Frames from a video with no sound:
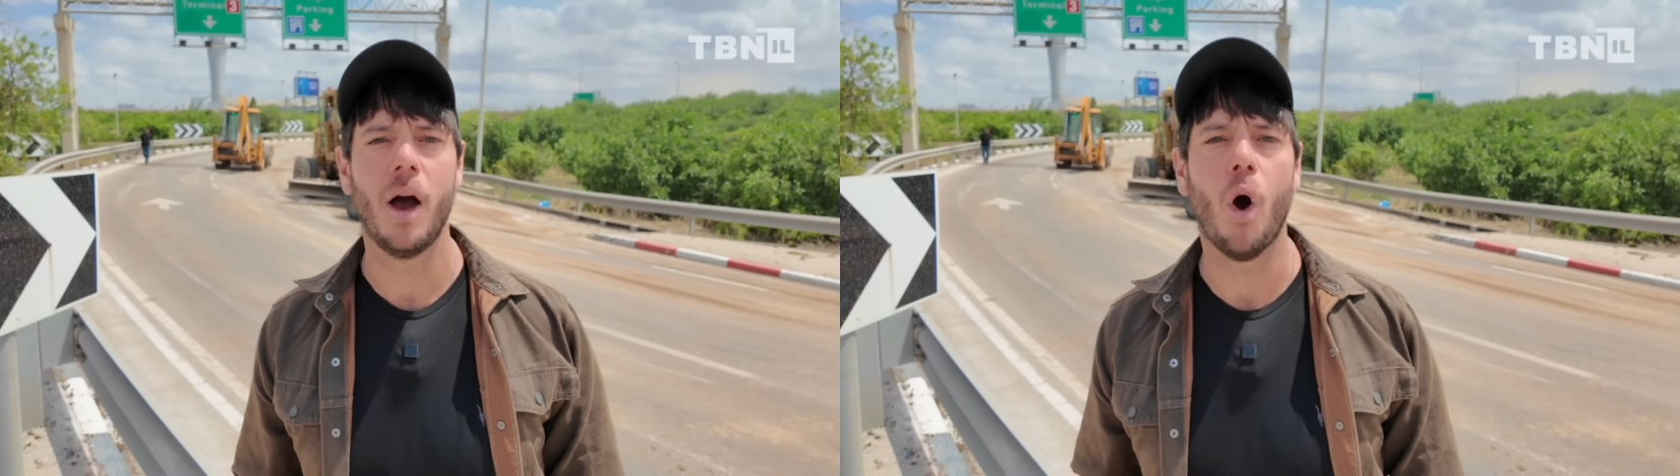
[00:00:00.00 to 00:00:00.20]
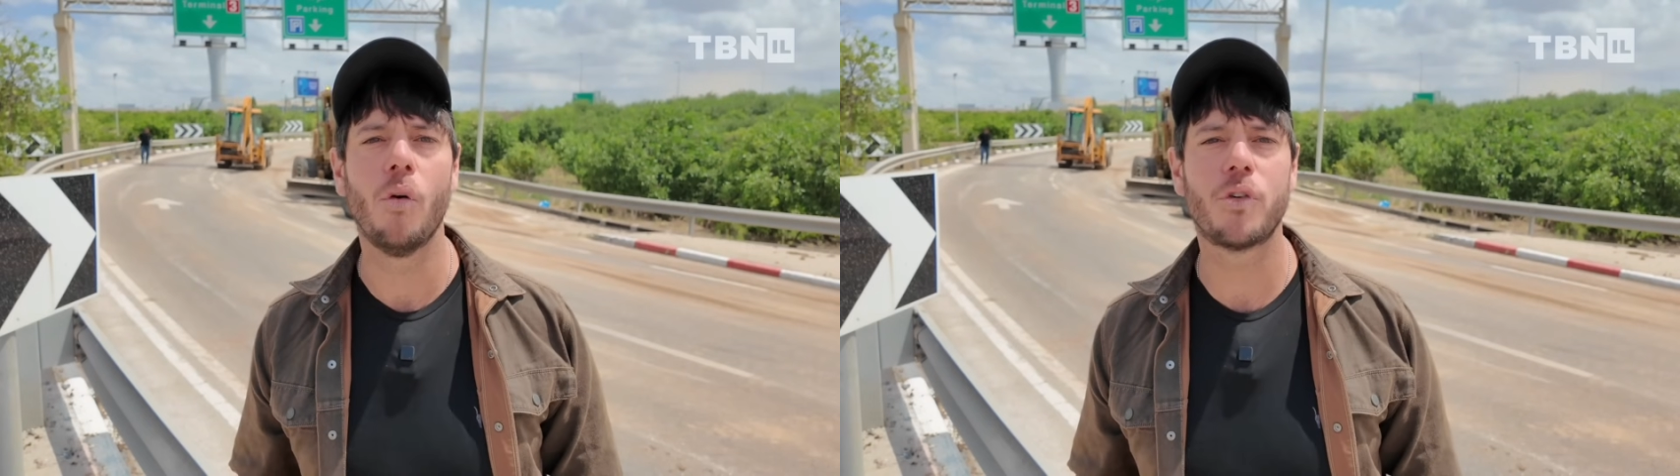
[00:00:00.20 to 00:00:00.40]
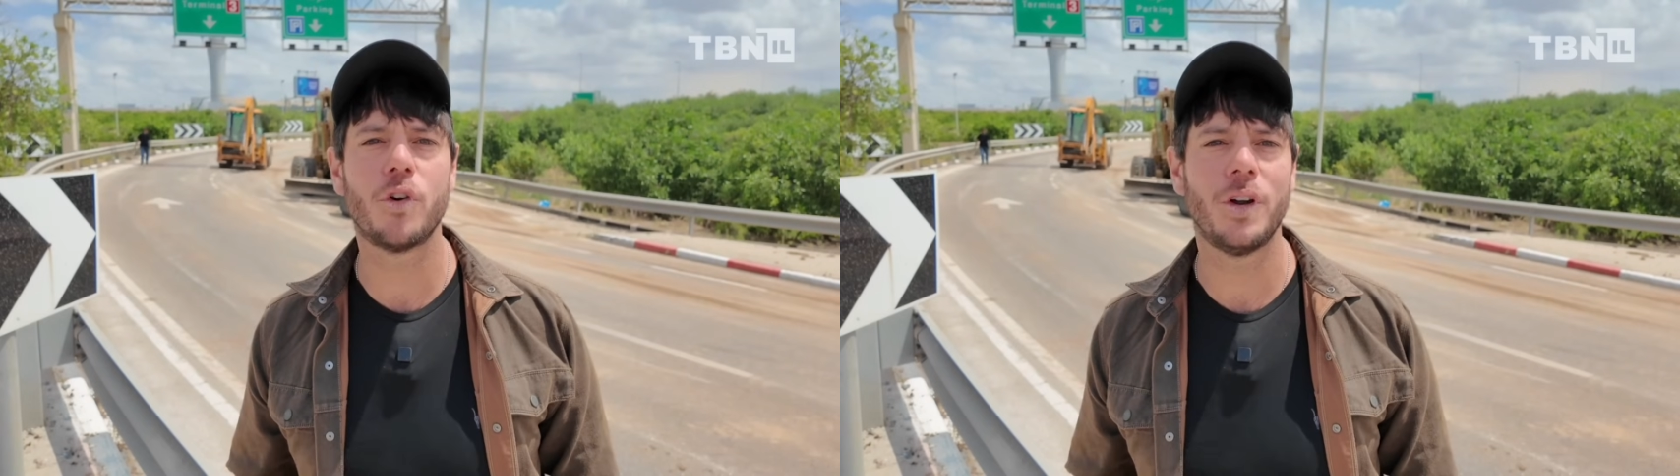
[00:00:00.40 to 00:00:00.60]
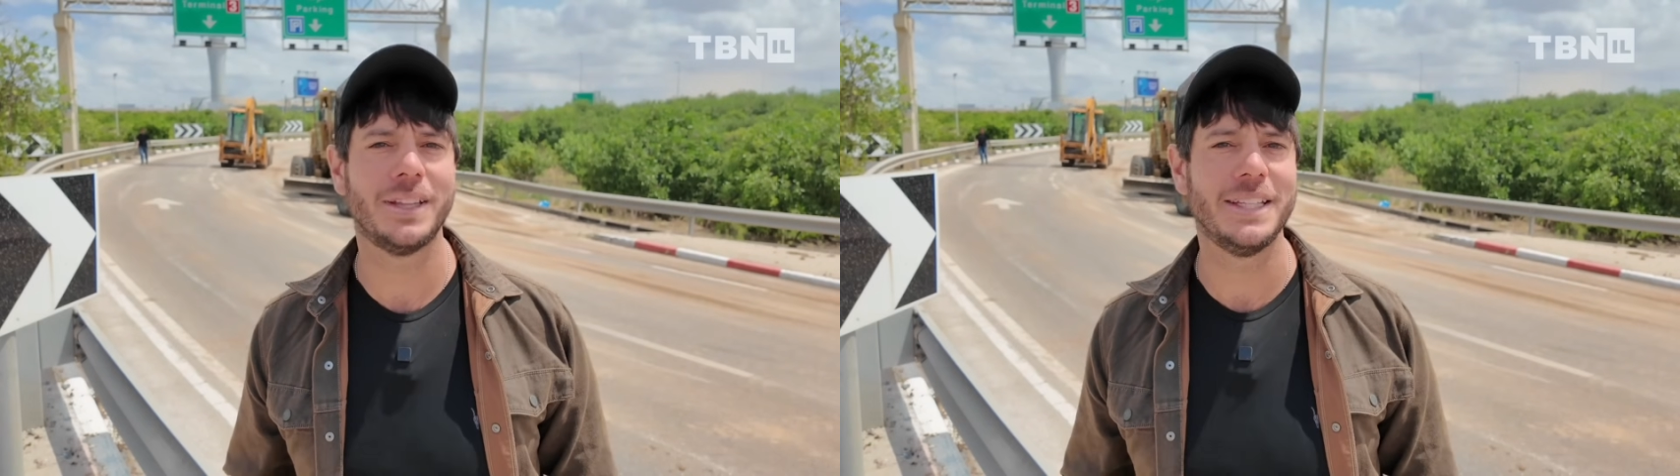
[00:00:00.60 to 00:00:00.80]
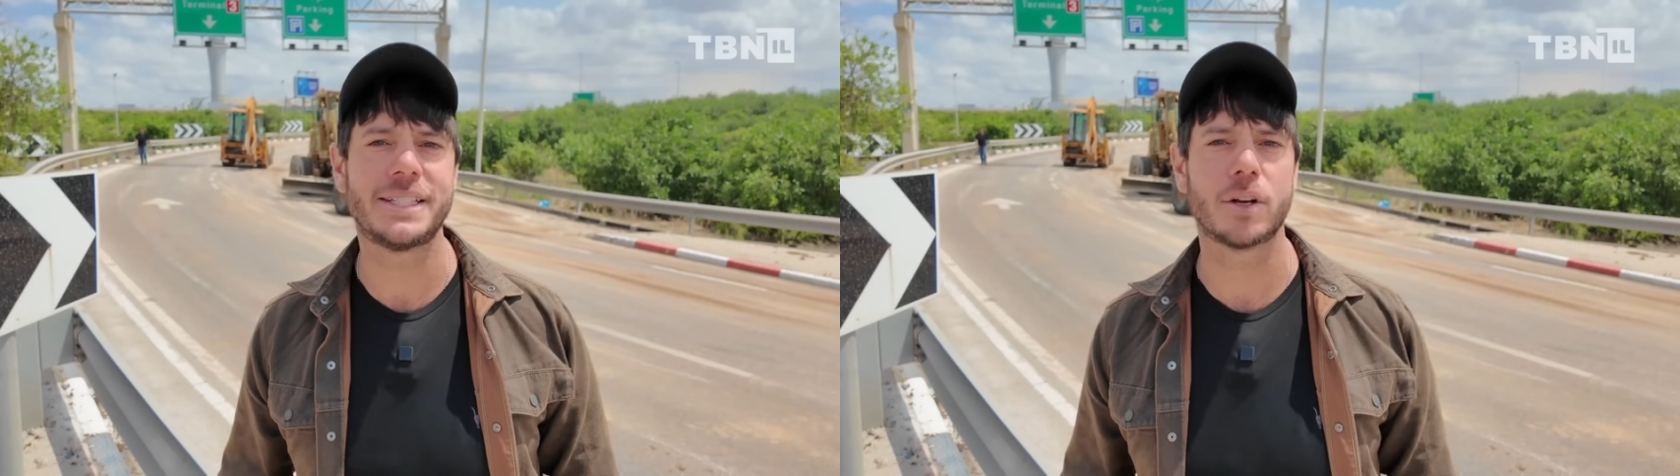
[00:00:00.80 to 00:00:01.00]
over
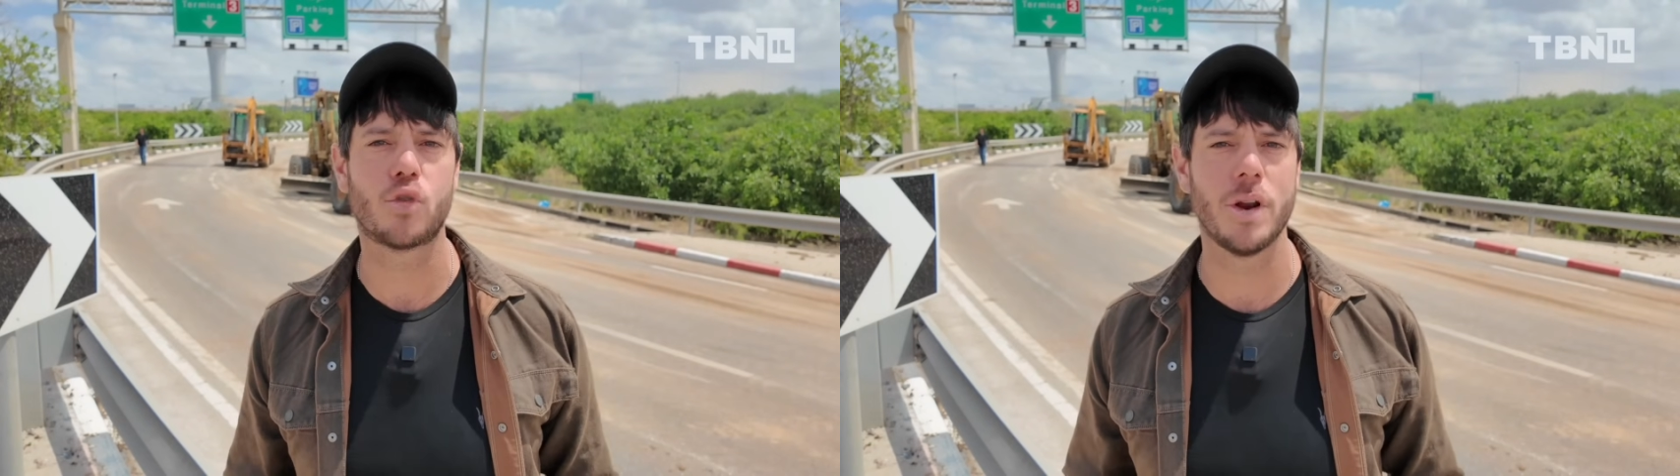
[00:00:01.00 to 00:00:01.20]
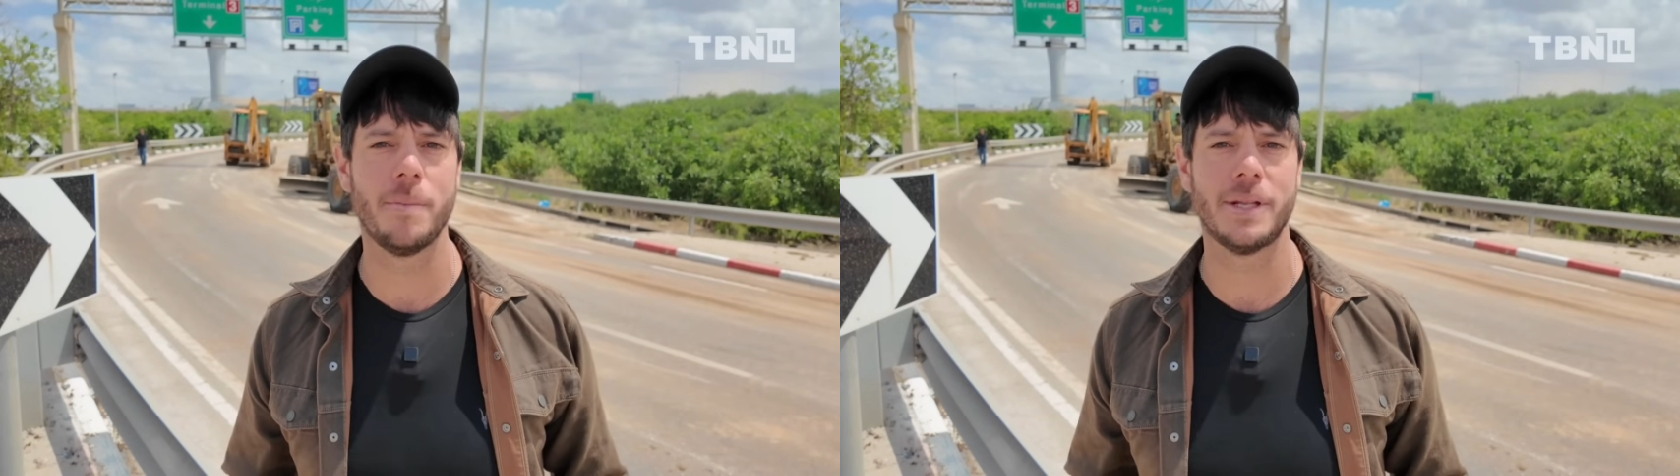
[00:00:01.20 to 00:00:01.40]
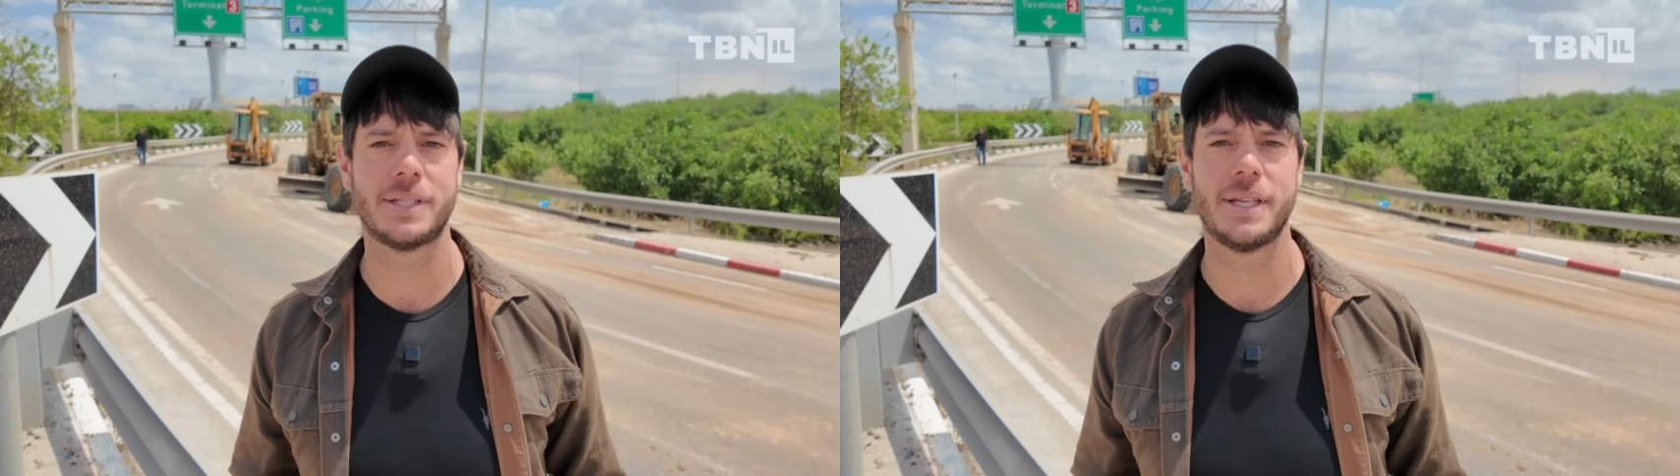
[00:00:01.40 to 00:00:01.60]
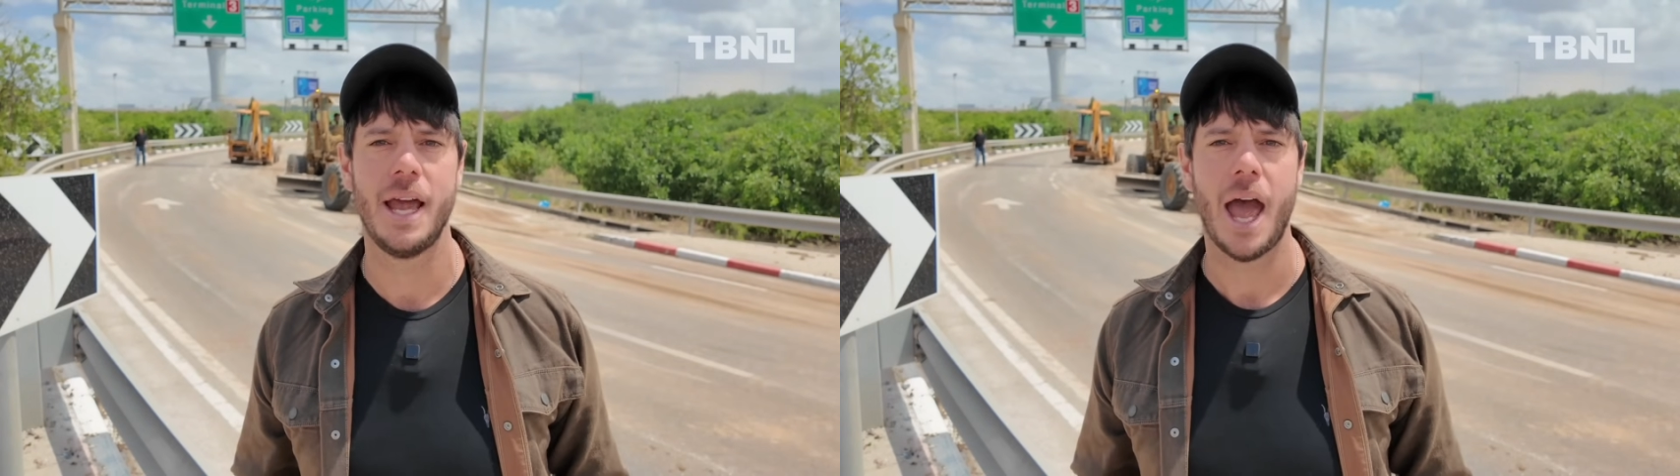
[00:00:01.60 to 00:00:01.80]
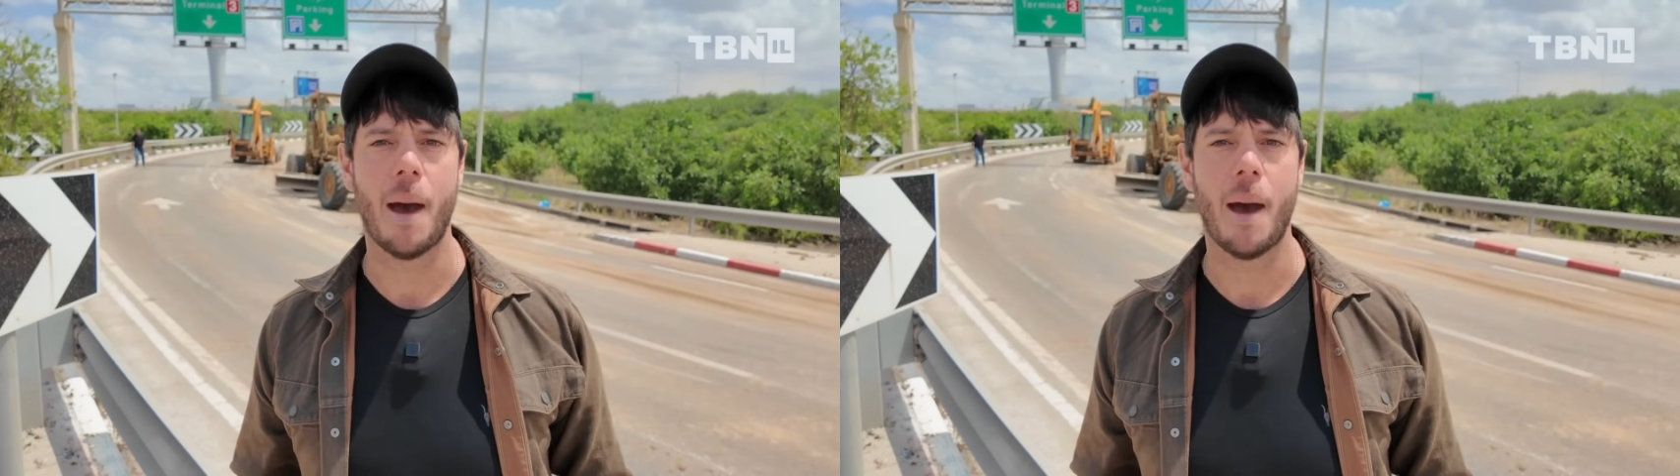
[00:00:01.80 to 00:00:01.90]
disagreements